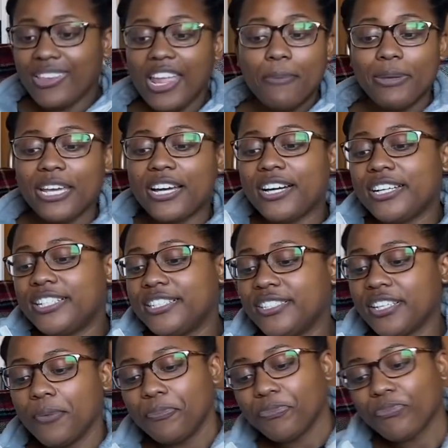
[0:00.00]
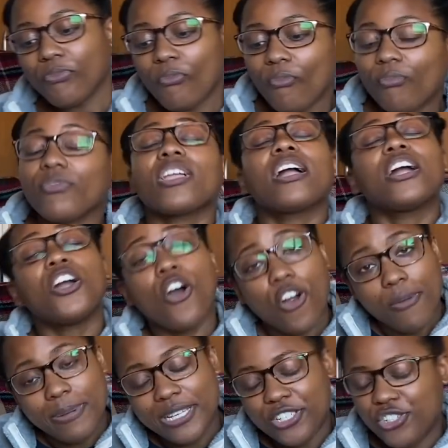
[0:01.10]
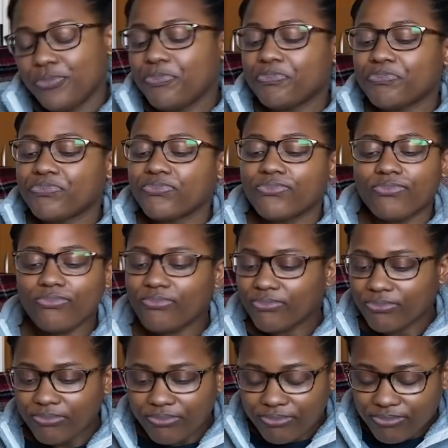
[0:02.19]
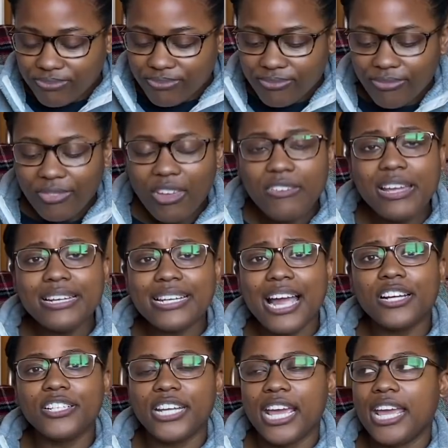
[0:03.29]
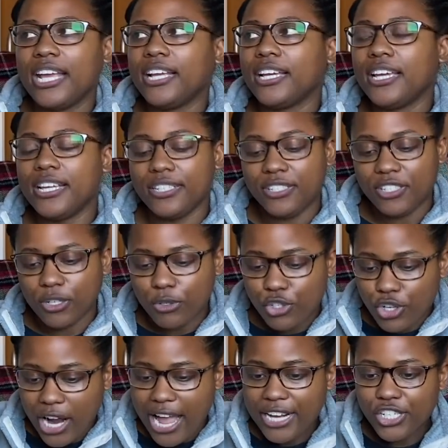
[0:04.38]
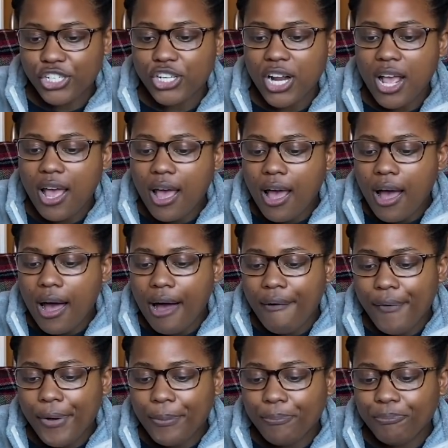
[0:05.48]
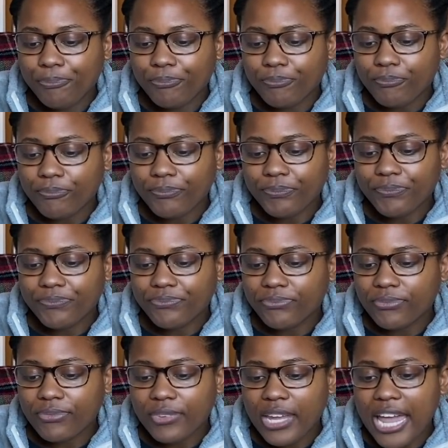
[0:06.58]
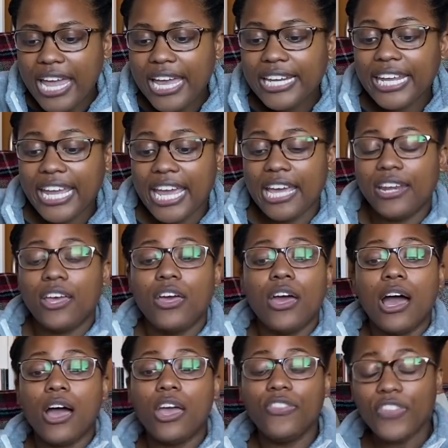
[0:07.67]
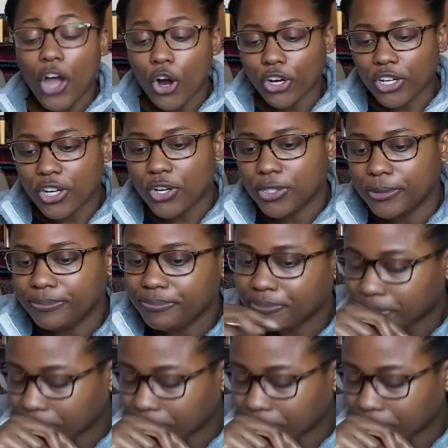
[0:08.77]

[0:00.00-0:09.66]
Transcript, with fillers: Because garbage. The entire take is so trash. Um, and again, in the article,